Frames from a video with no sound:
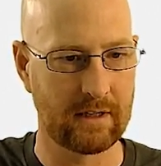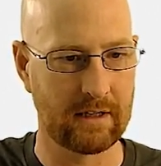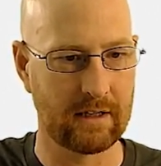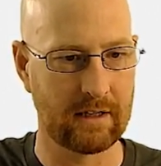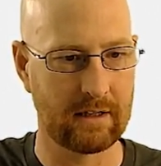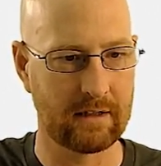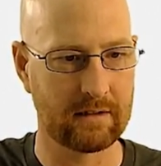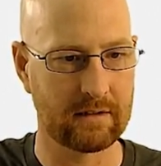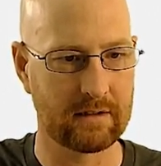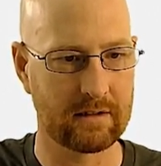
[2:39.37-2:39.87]

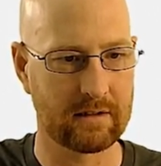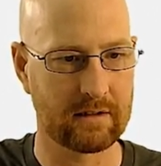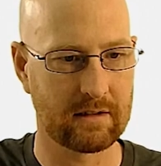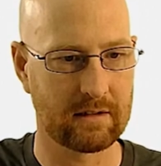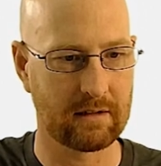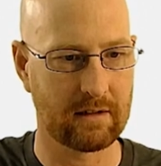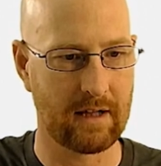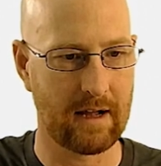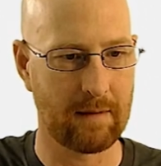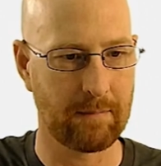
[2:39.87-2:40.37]
and
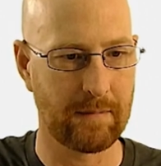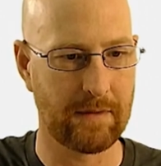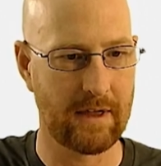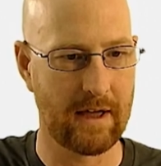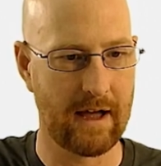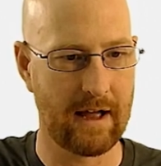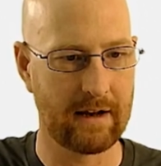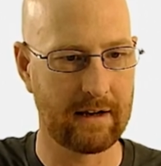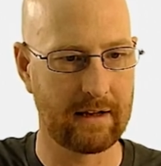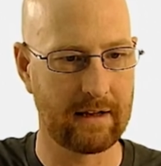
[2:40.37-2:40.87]
slap
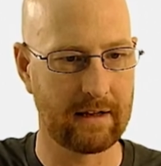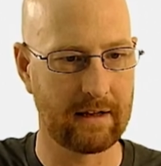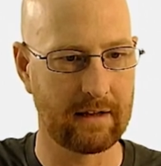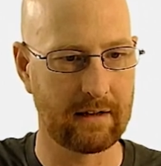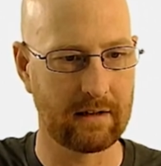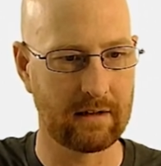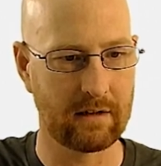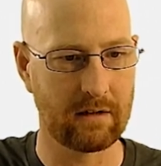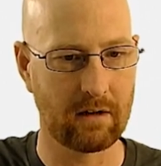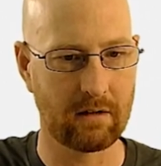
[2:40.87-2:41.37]
that
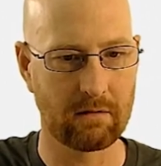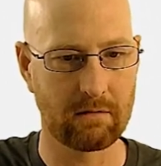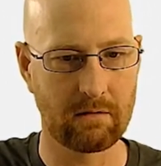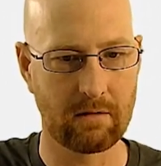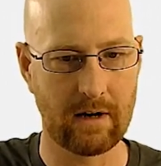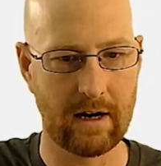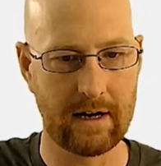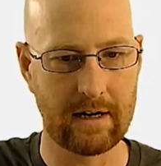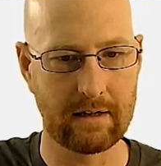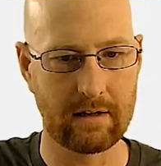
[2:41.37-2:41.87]
in
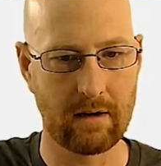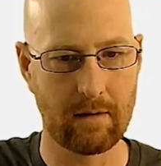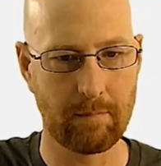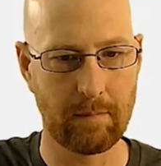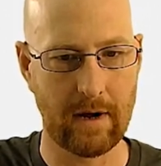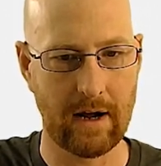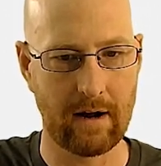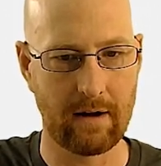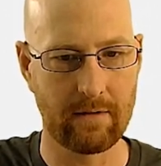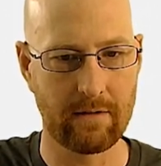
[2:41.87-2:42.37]
right
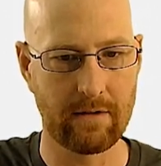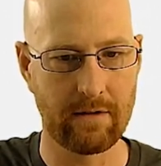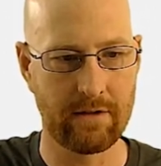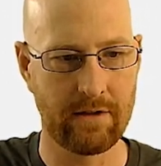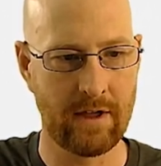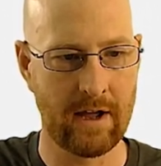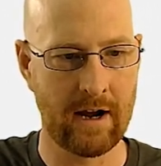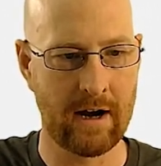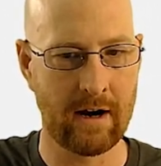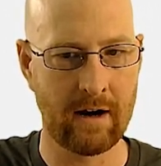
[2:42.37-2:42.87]
about
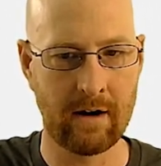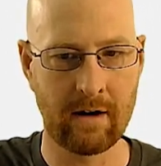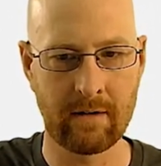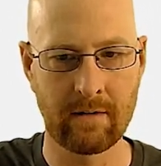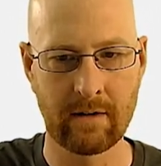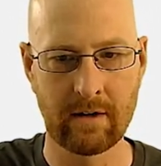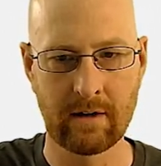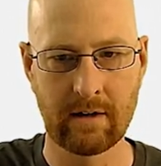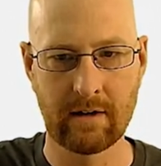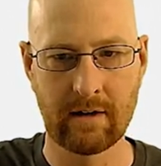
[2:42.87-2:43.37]

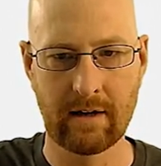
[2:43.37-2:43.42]
there.